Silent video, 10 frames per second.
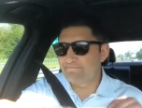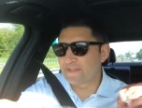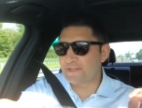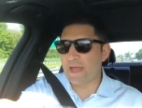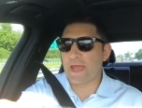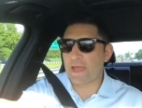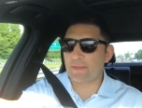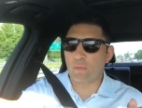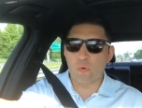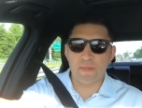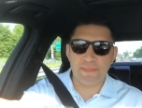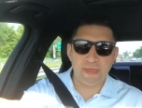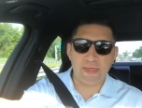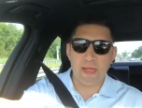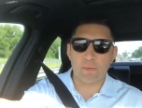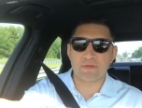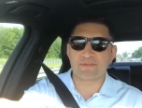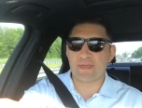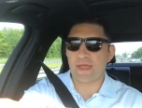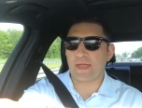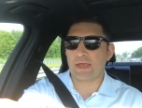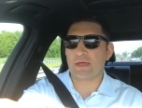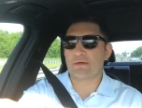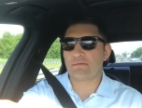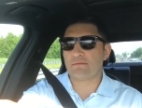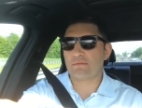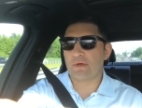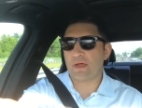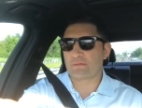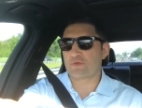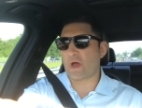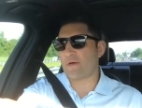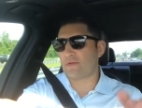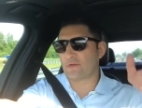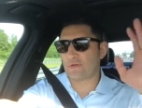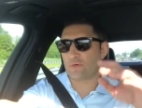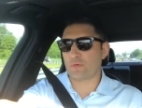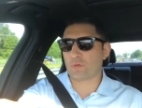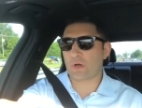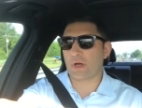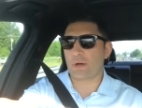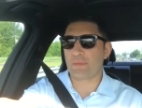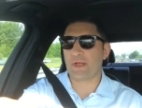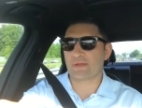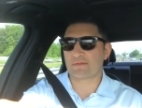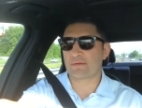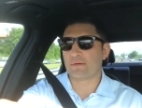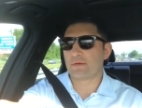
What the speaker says: today, the one thing I would say as I'm driving to meetings